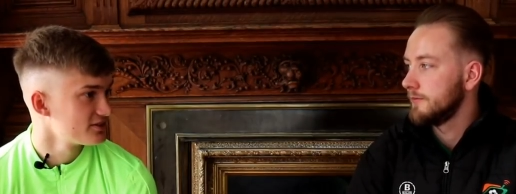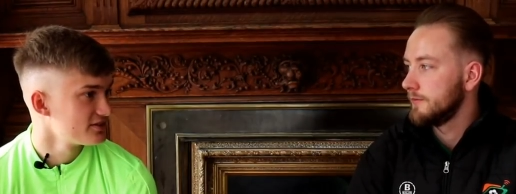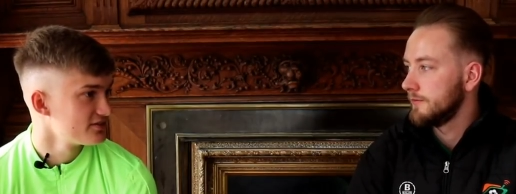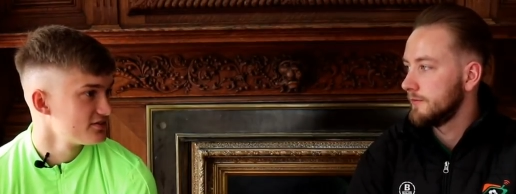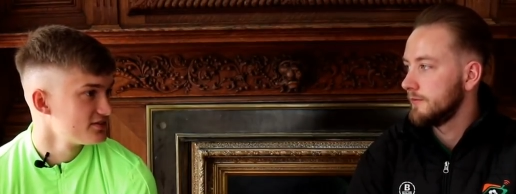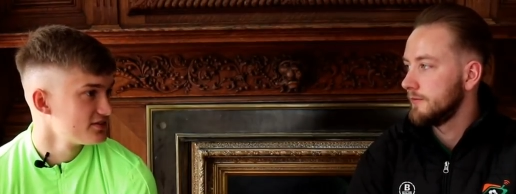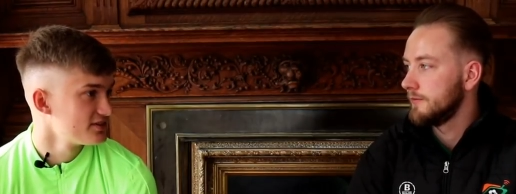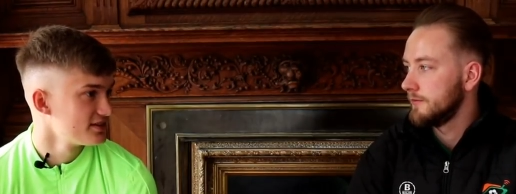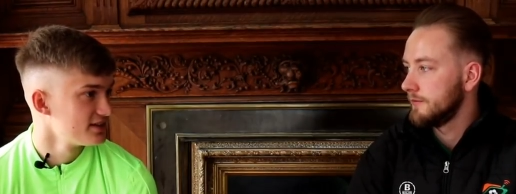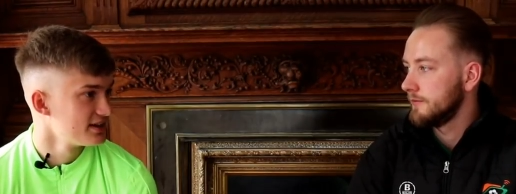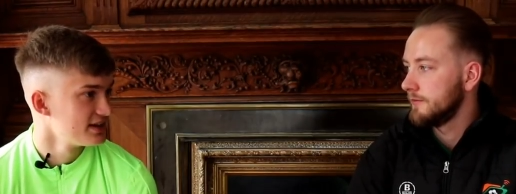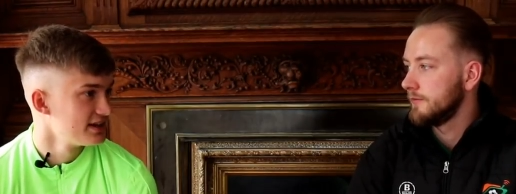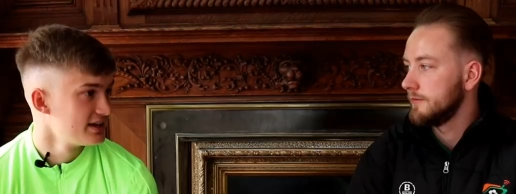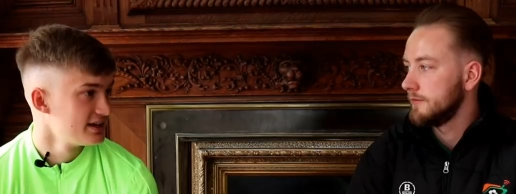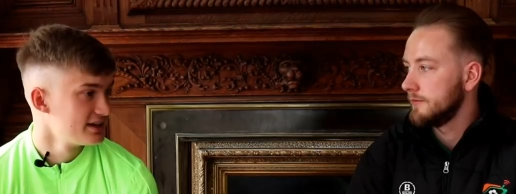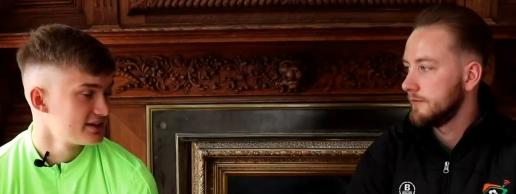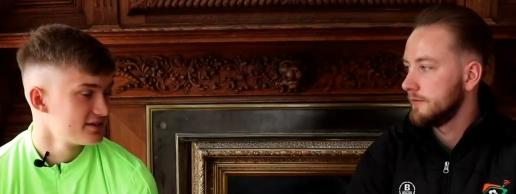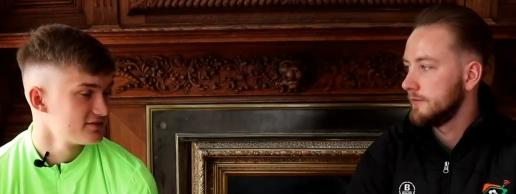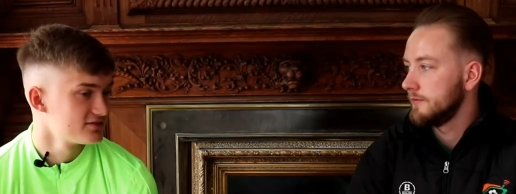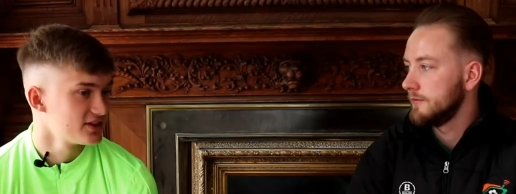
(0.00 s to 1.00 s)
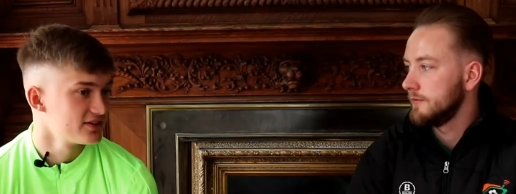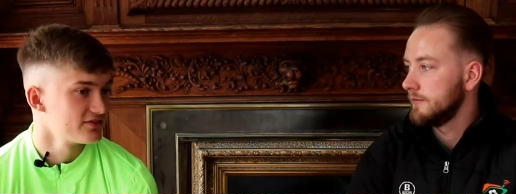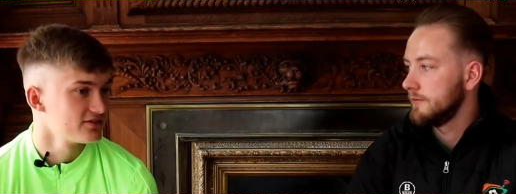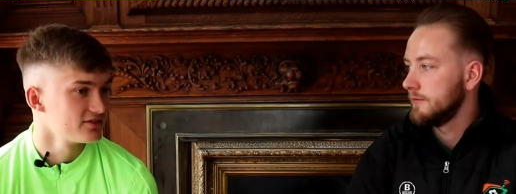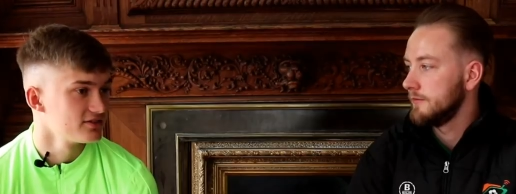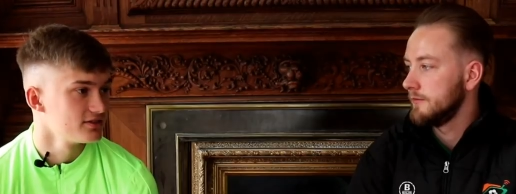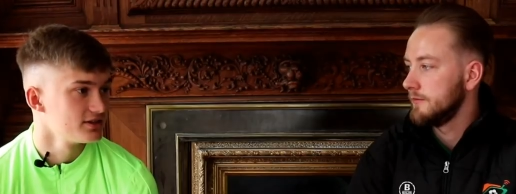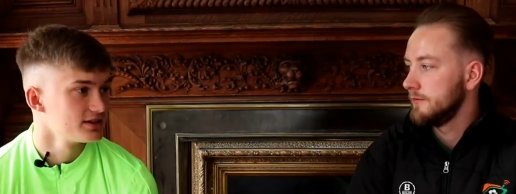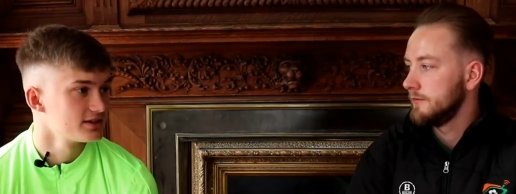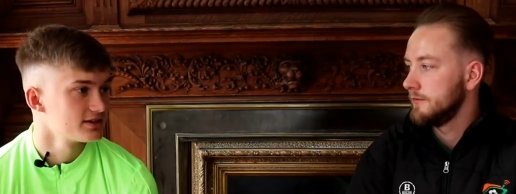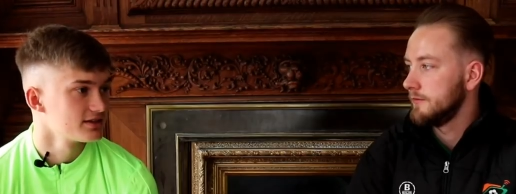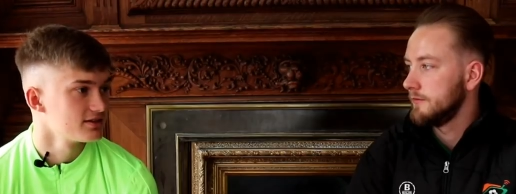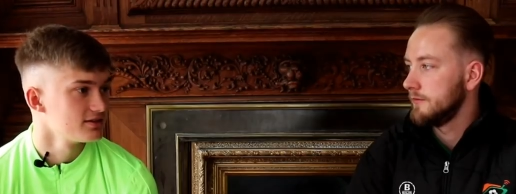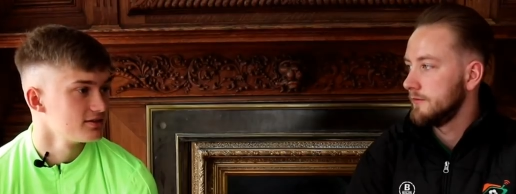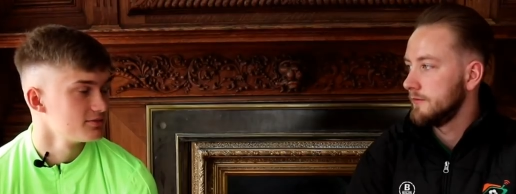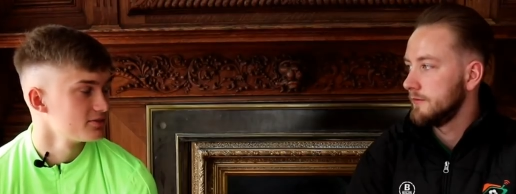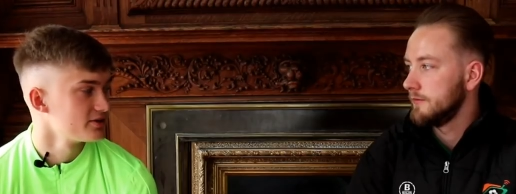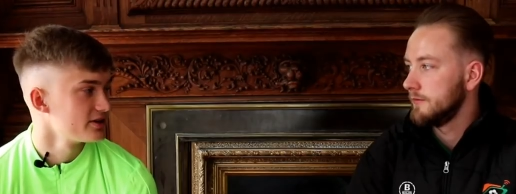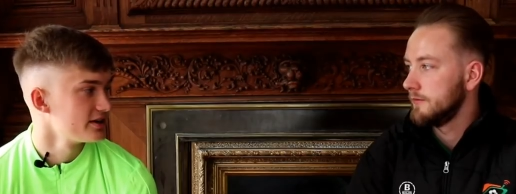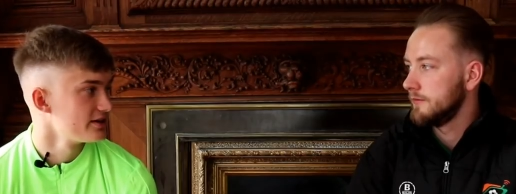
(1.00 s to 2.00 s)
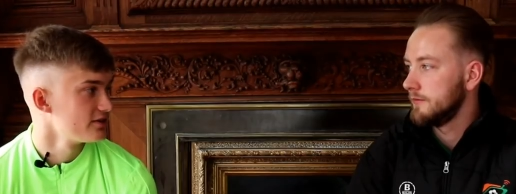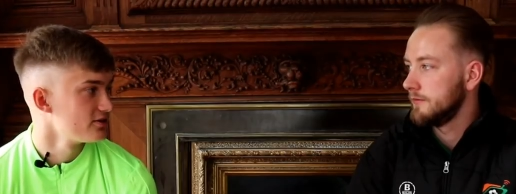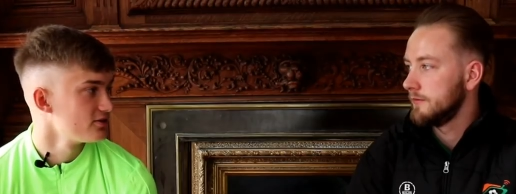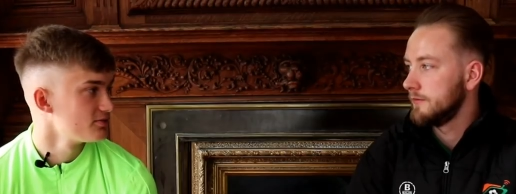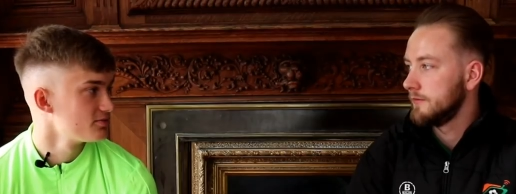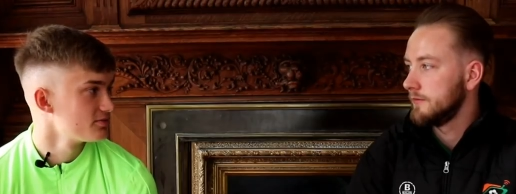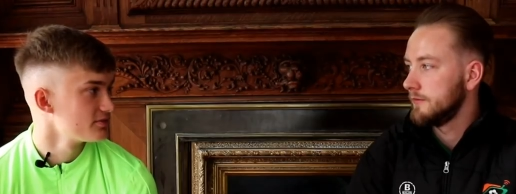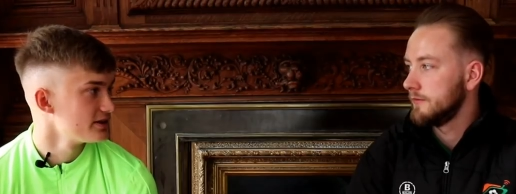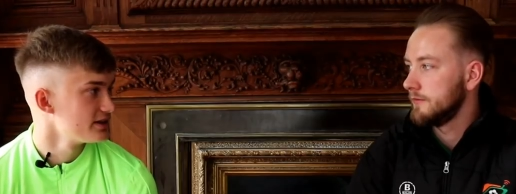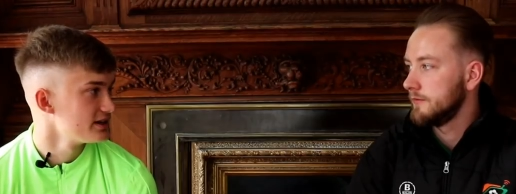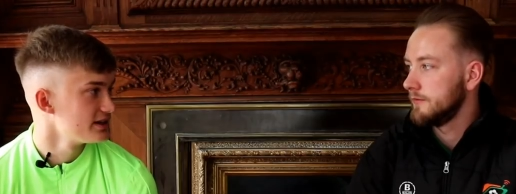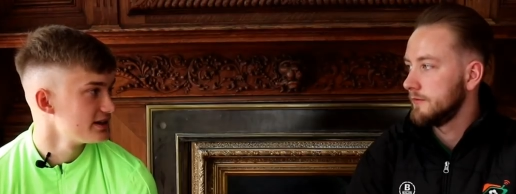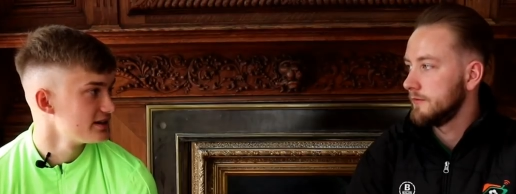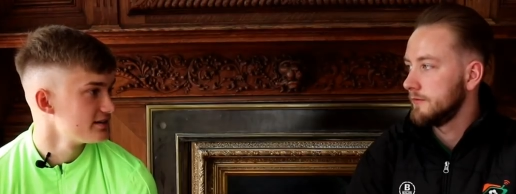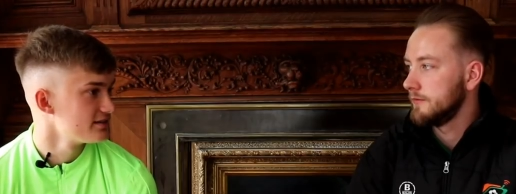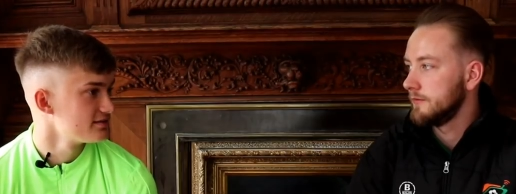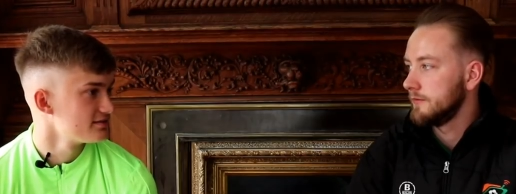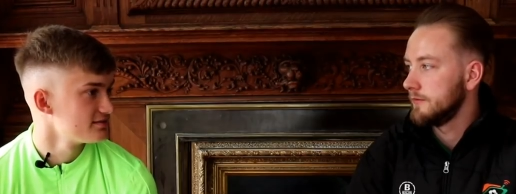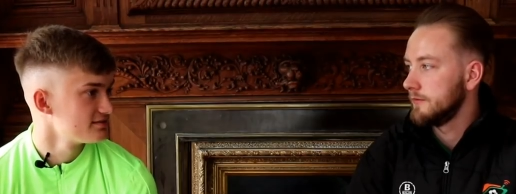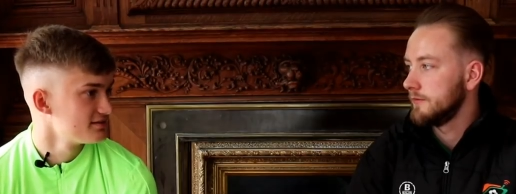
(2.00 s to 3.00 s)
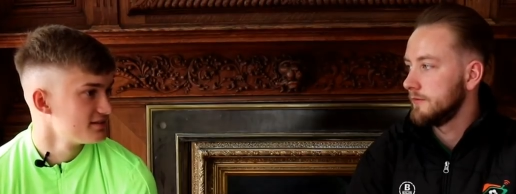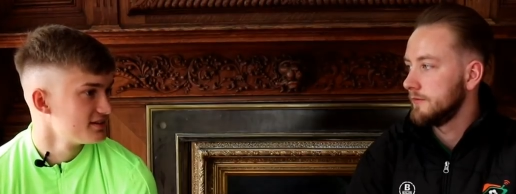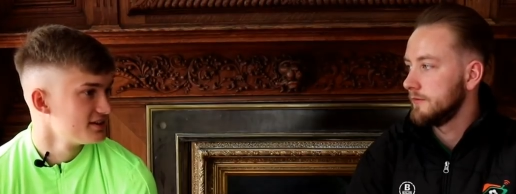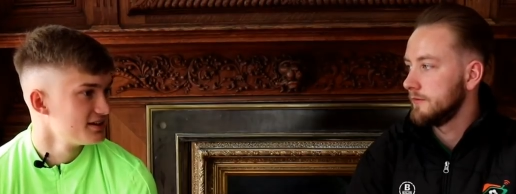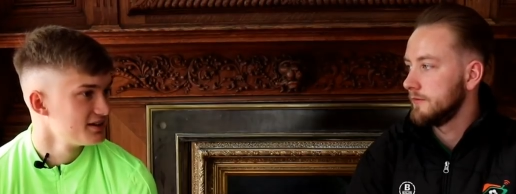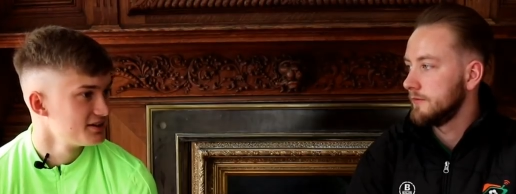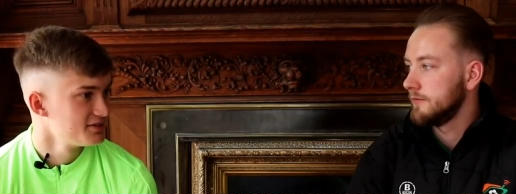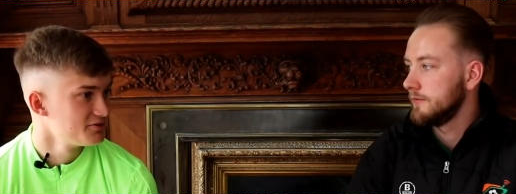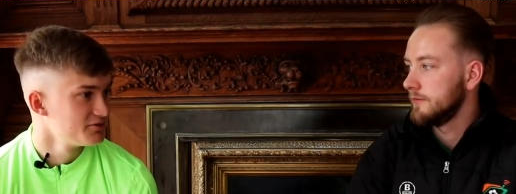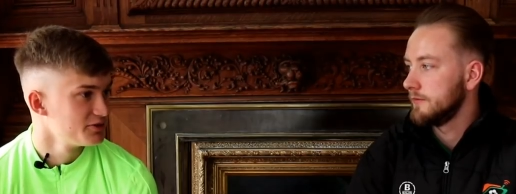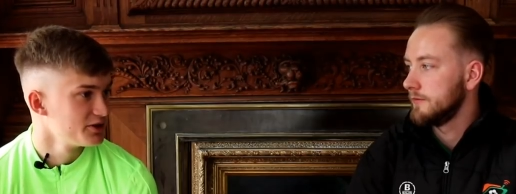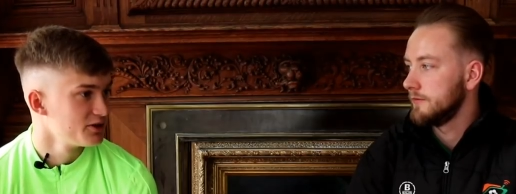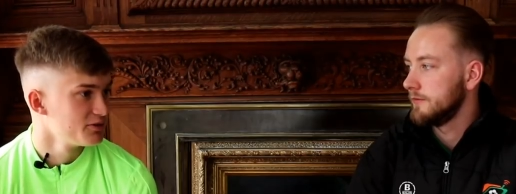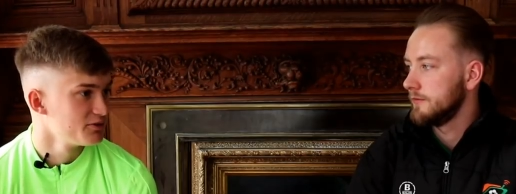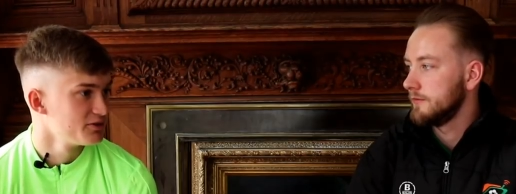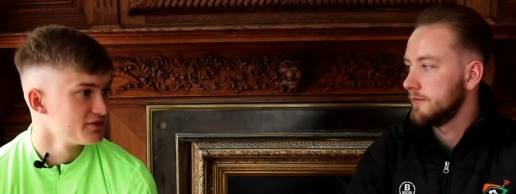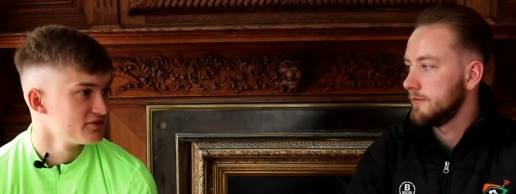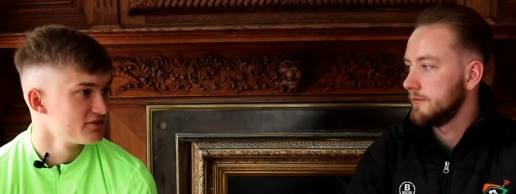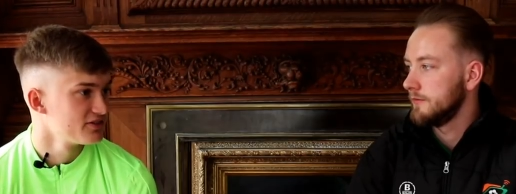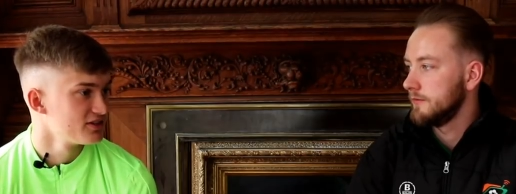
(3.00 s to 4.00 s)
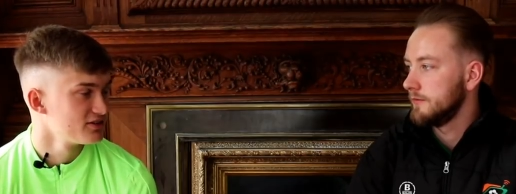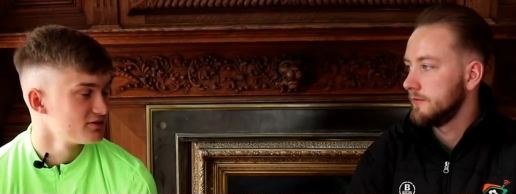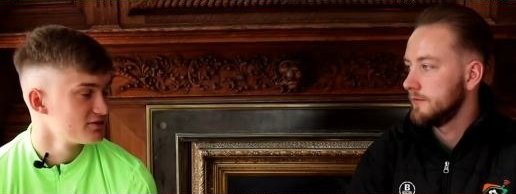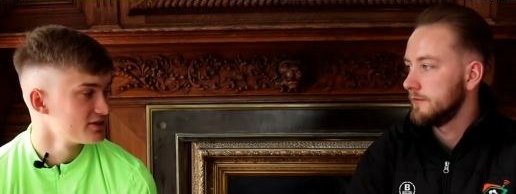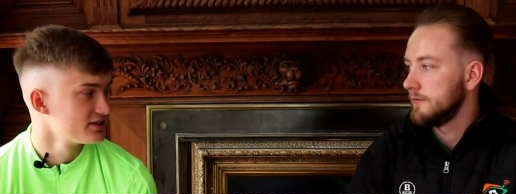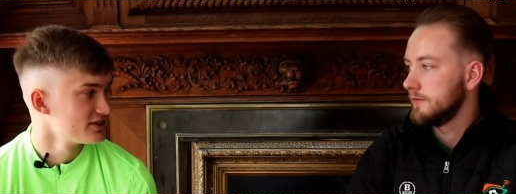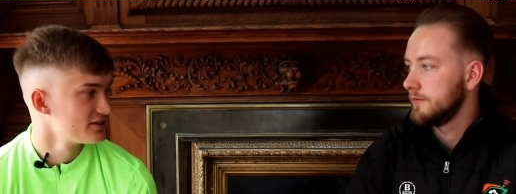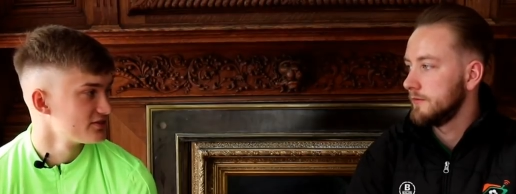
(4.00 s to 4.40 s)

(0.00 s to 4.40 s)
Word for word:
Speaker 1: it gives gives everyone at the club great hope, really, and we all want to follow in